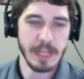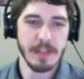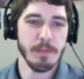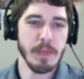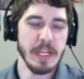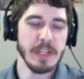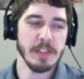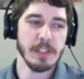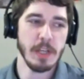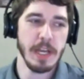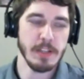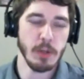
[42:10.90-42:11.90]
Because
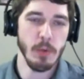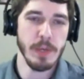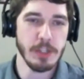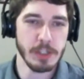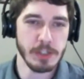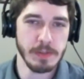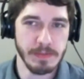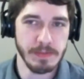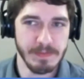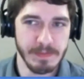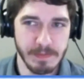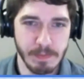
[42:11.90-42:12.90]
it's only just
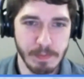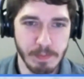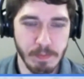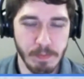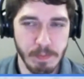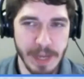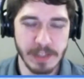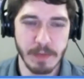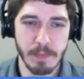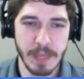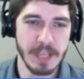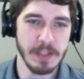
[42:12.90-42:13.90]
bits
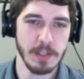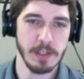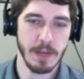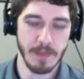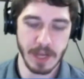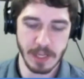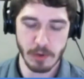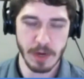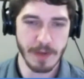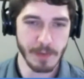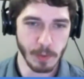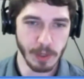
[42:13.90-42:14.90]
and pieces of it, and you
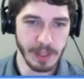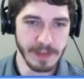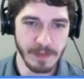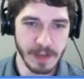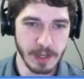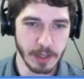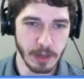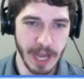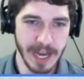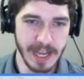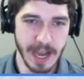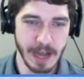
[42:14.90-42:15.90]
never really figure
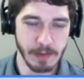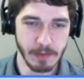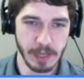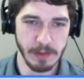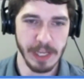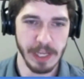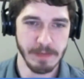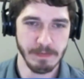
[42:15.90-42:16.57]
any out, like